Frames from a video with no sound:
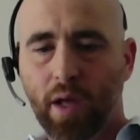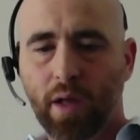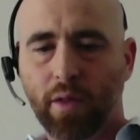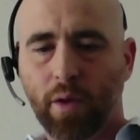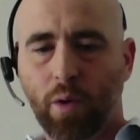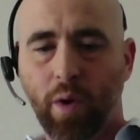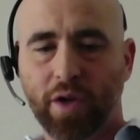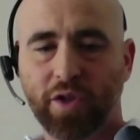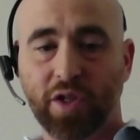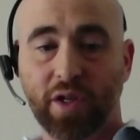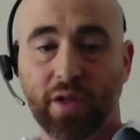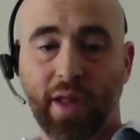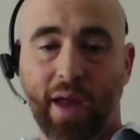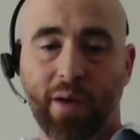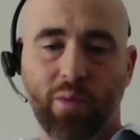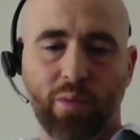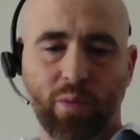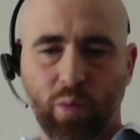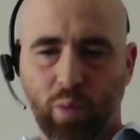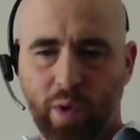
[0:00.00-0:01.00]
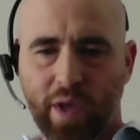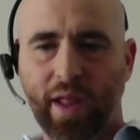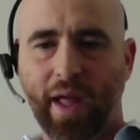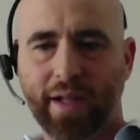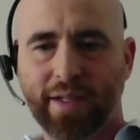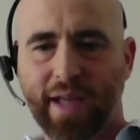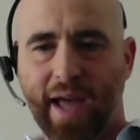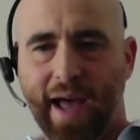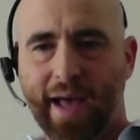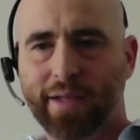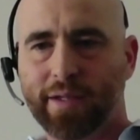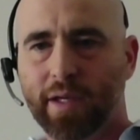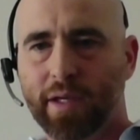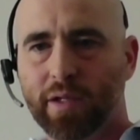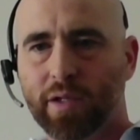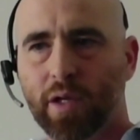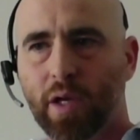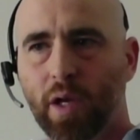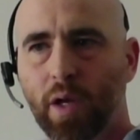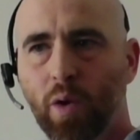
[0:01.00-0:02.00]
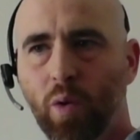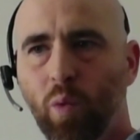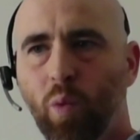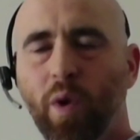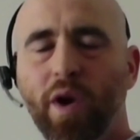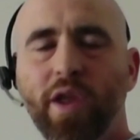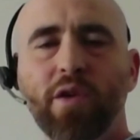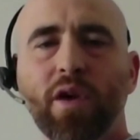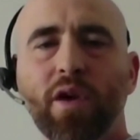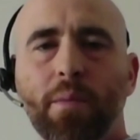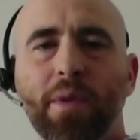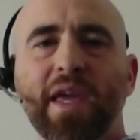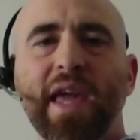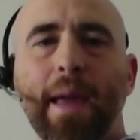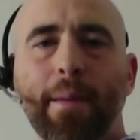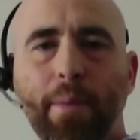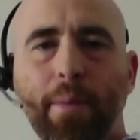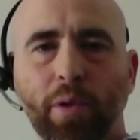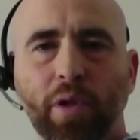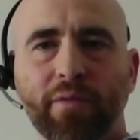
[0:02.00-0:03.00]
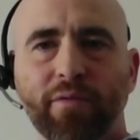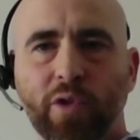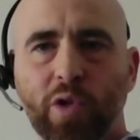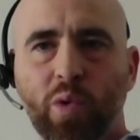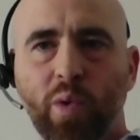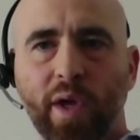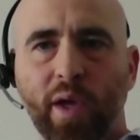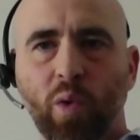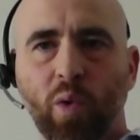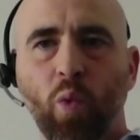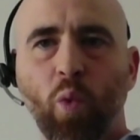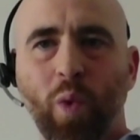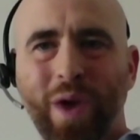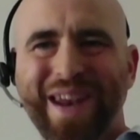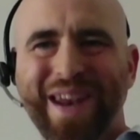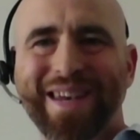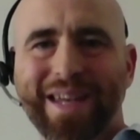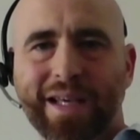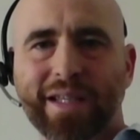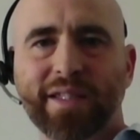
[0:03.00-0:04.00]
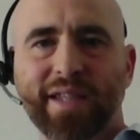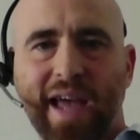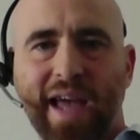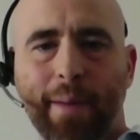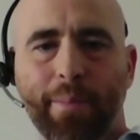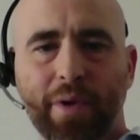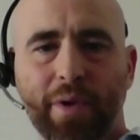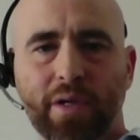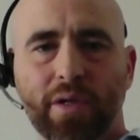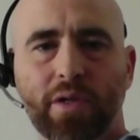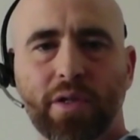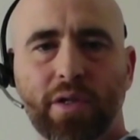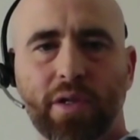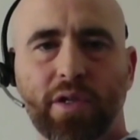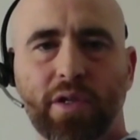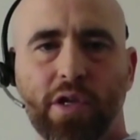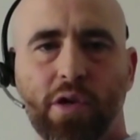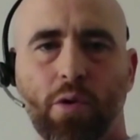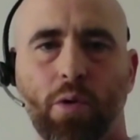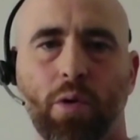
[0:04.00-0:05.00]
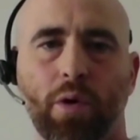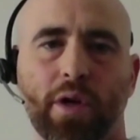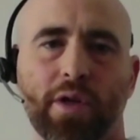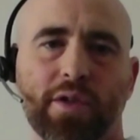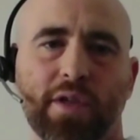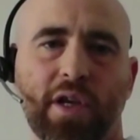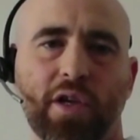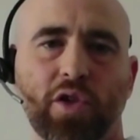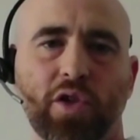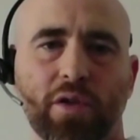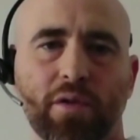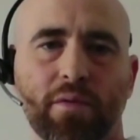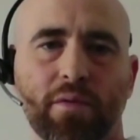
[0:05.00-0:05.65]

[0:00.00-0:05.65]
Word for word: The question that we like to ask is, what are you going to be capable of doing when it does happen to your organization?